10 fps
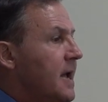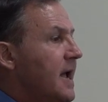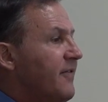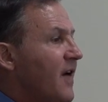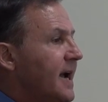
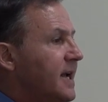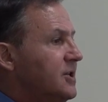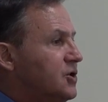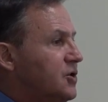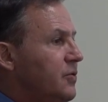If I
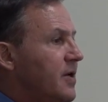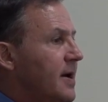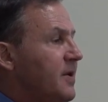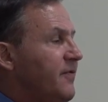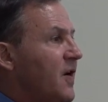can sue
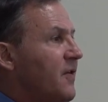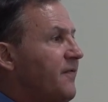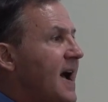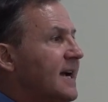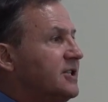them in
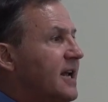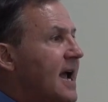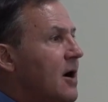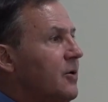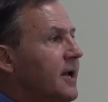Fairfax
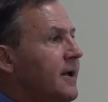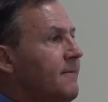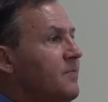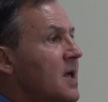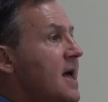County,